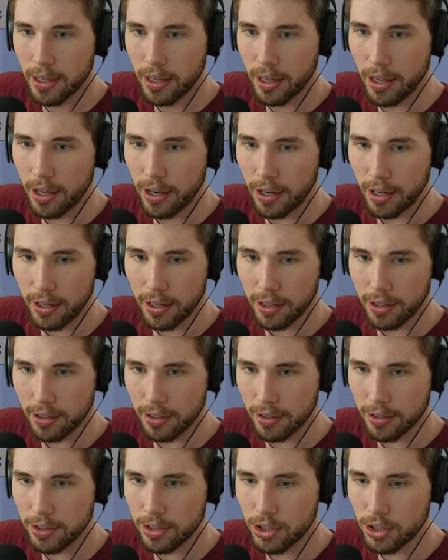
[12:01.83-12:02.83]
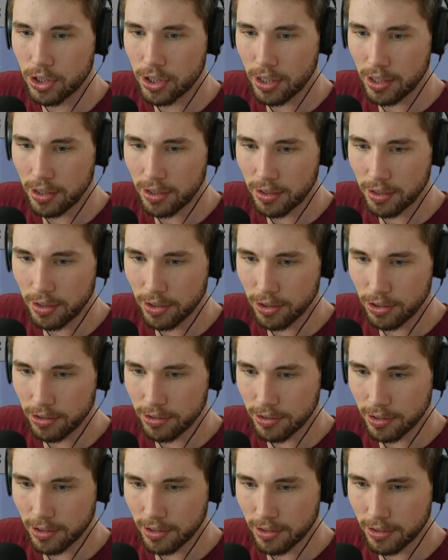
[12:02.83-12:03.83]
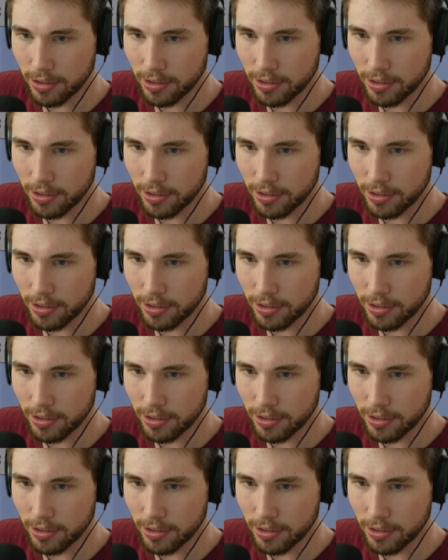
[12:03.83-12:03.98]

And I can cheat using